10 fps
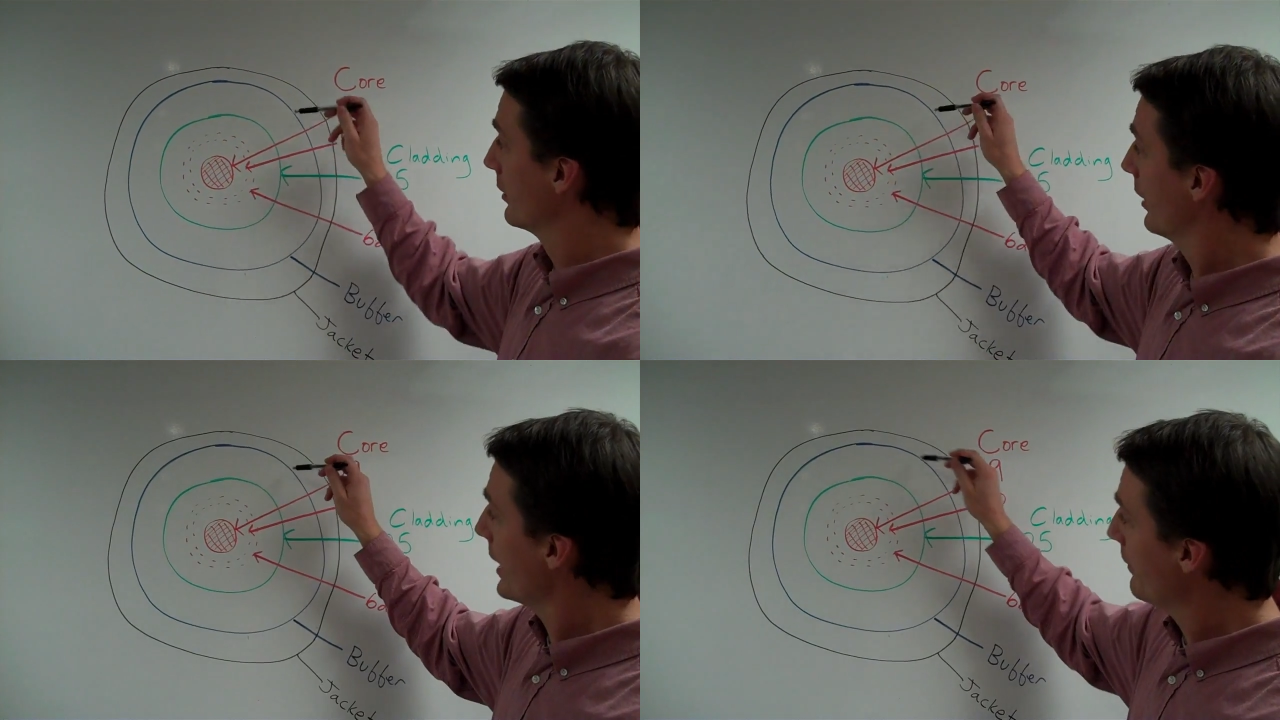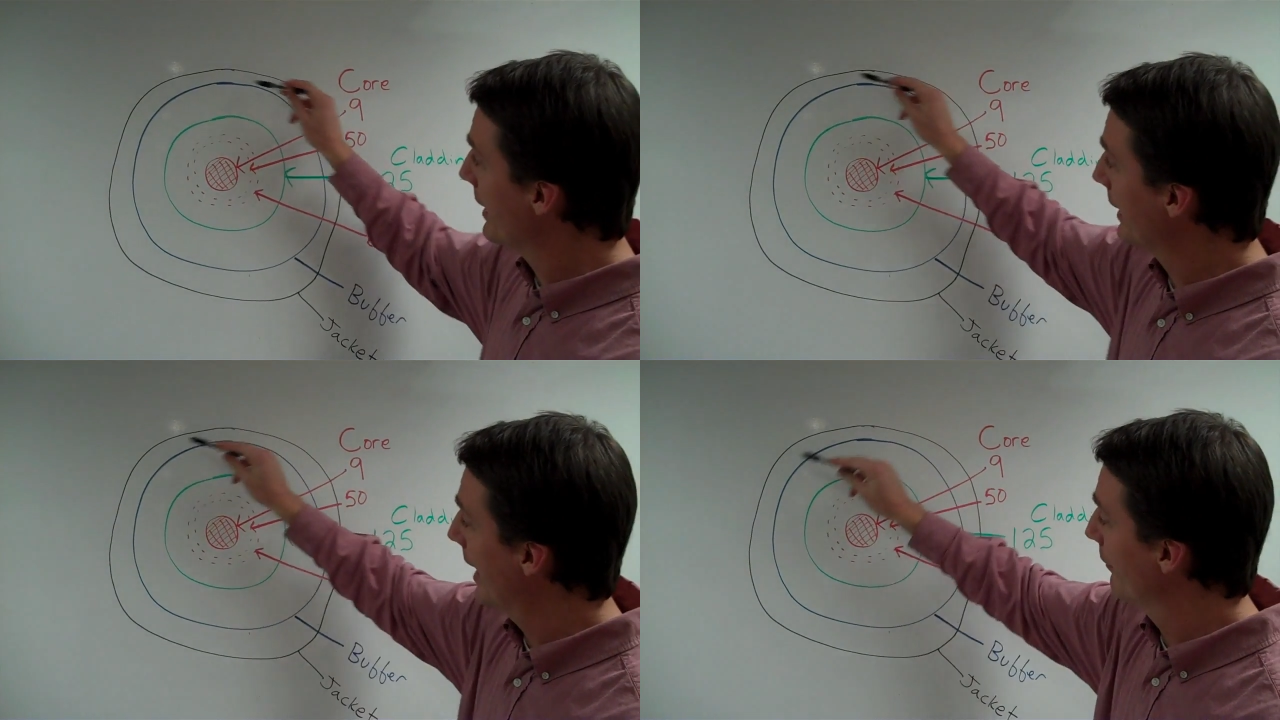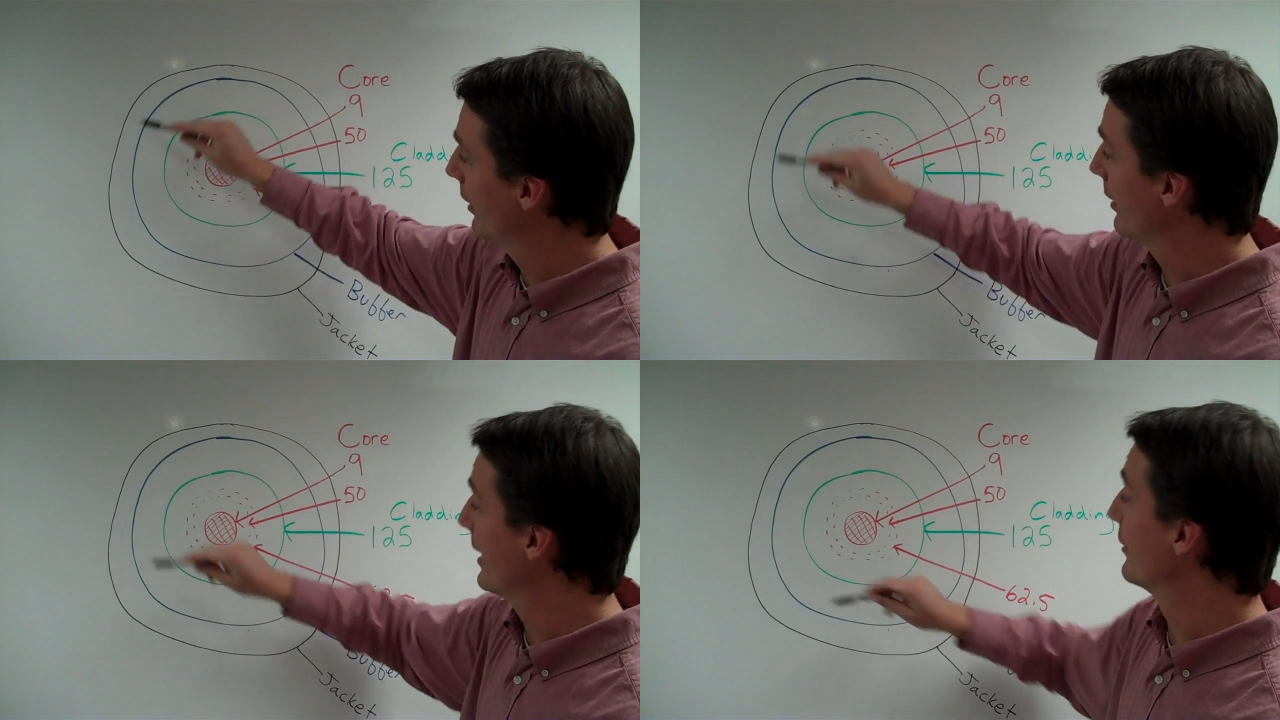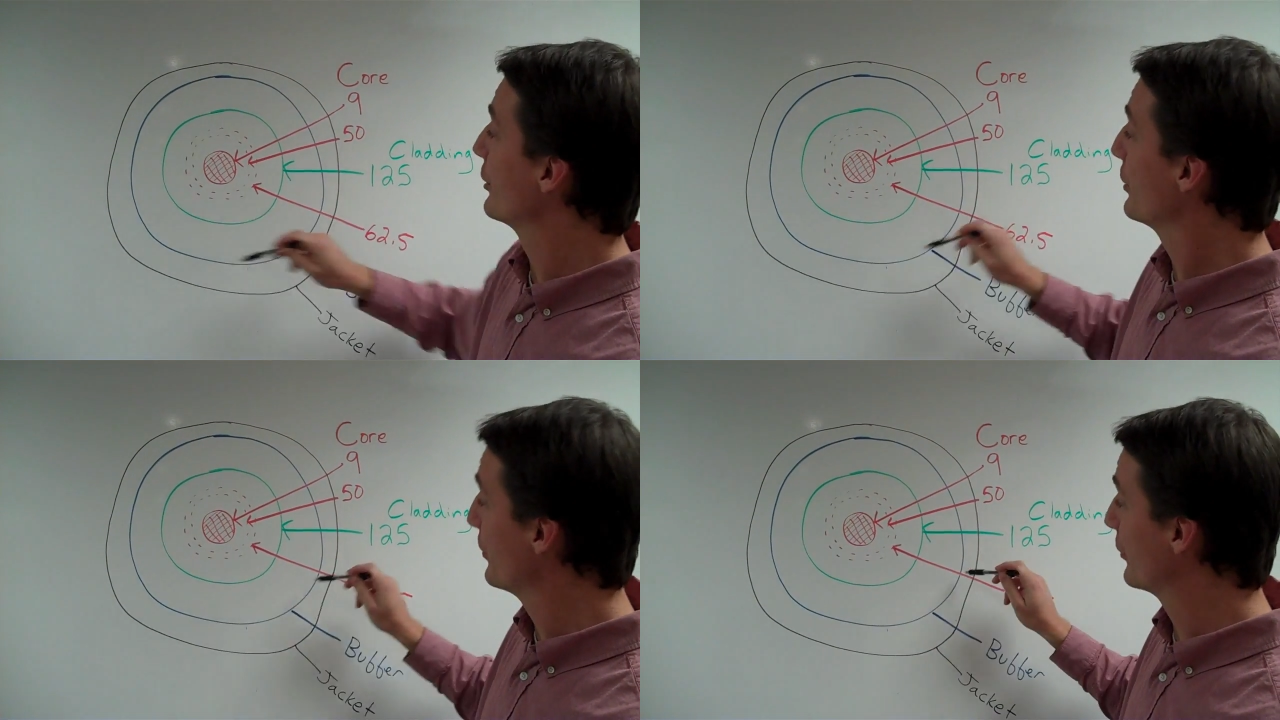Lightweight Kevlar
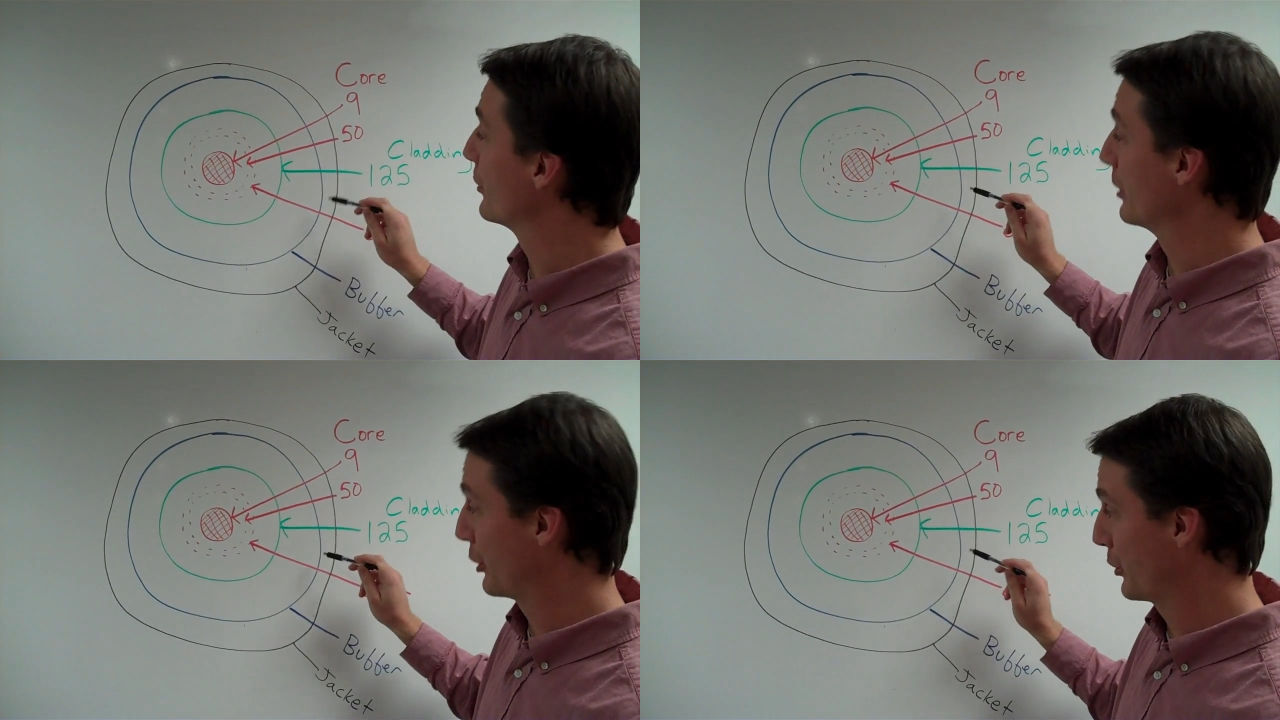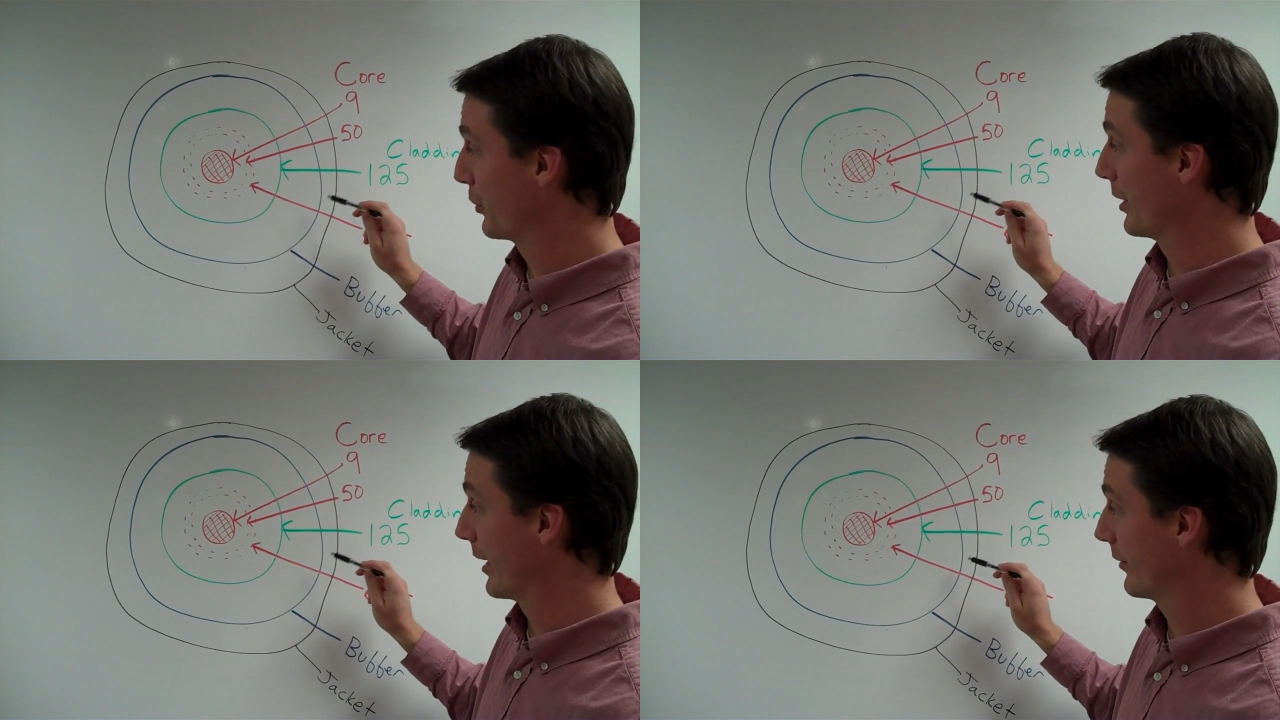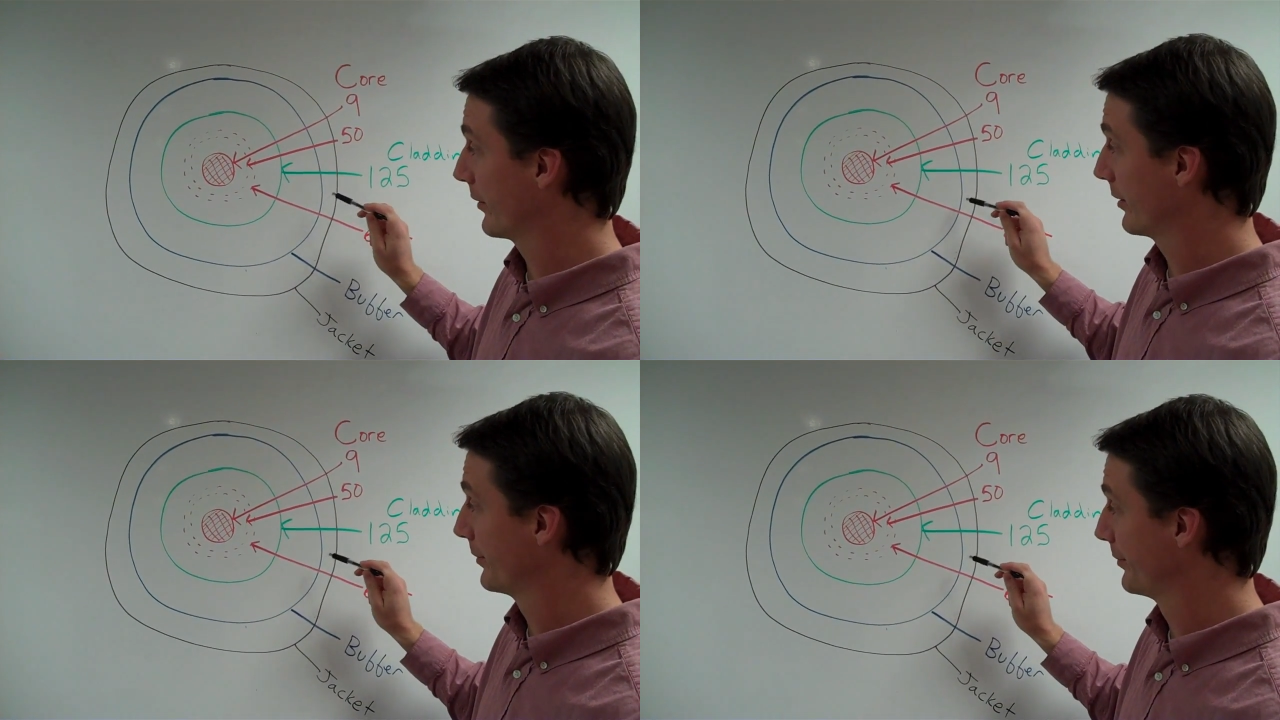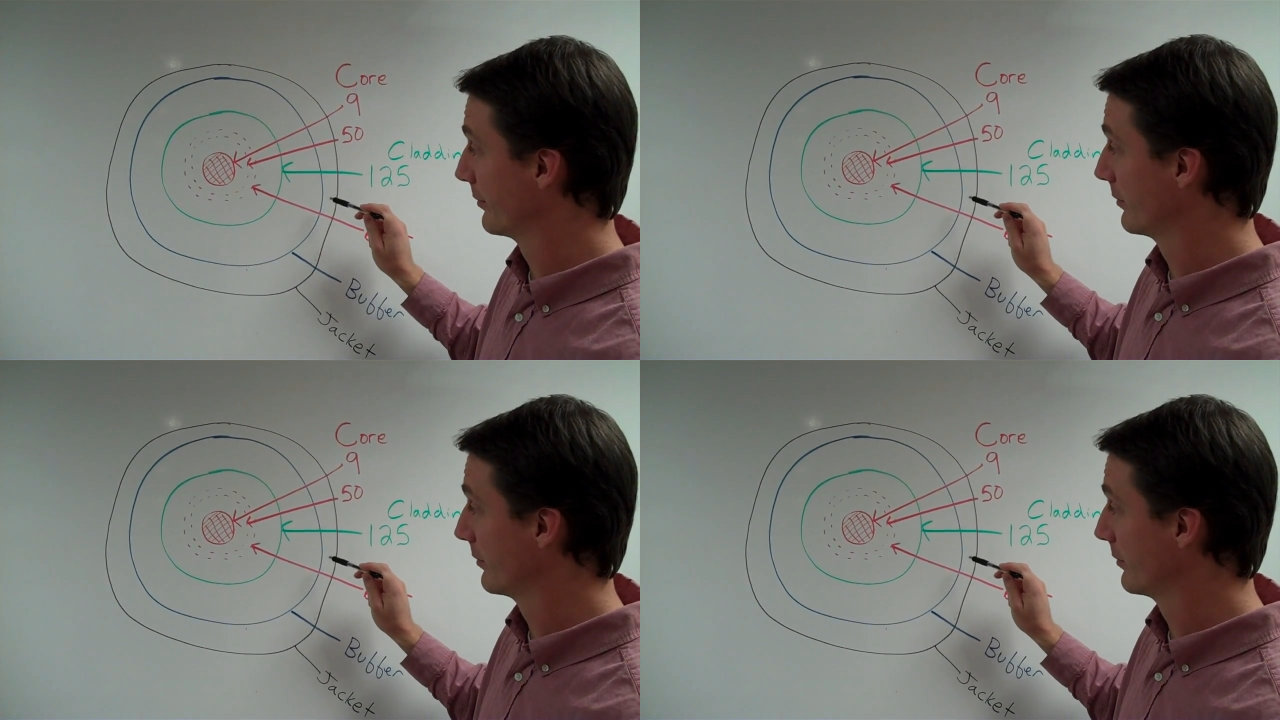is used to ensure this.